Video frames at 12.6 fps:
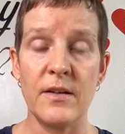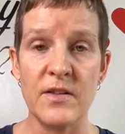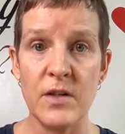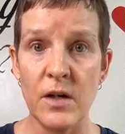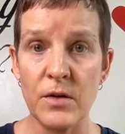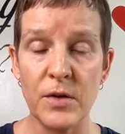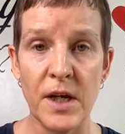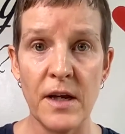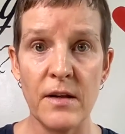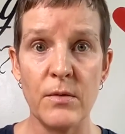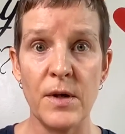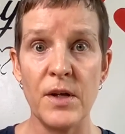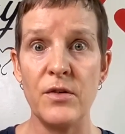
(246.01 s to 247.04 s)
It's not okay
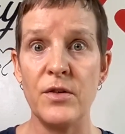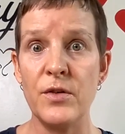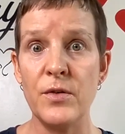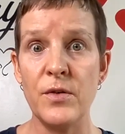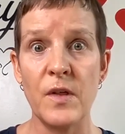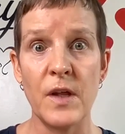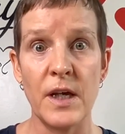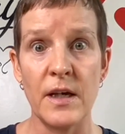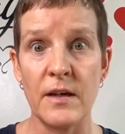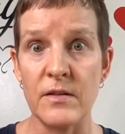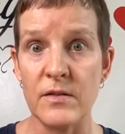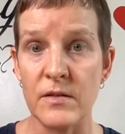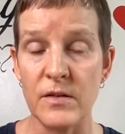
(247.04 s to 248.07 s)
the way you do things.